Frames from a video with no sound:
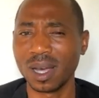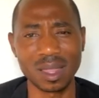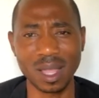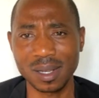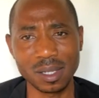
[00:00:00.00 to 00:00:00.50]
Now
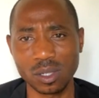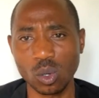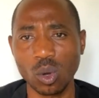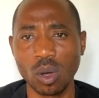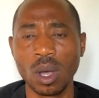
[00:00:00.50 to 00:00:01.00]
that is
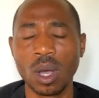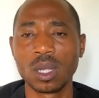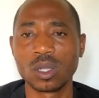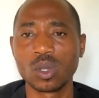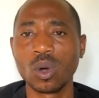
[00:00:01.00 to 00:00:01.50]
so
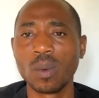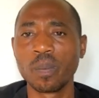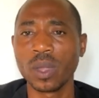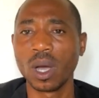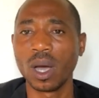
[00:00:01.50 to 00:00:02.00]

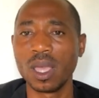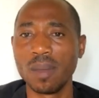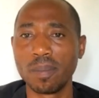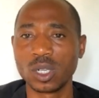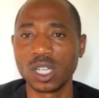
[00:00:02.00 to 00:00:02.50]
so uh,
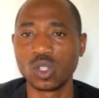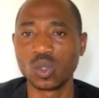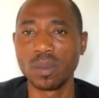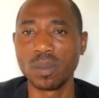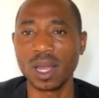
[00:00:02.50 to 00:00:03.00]
important
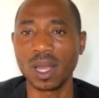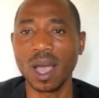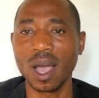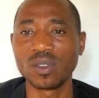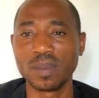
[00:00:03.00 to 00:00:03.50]
to me and I
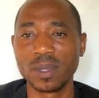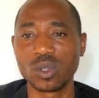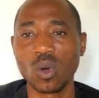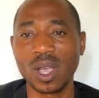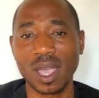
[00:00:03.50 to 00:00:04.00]
have to be
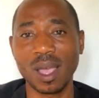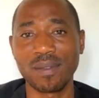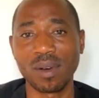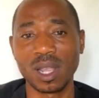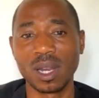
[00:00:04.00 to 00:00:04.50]
so
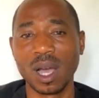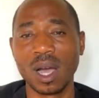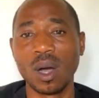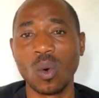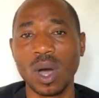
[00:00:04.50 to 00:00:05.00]
careful in
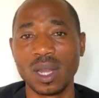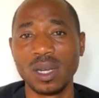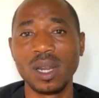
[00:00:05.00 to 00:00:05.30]
how I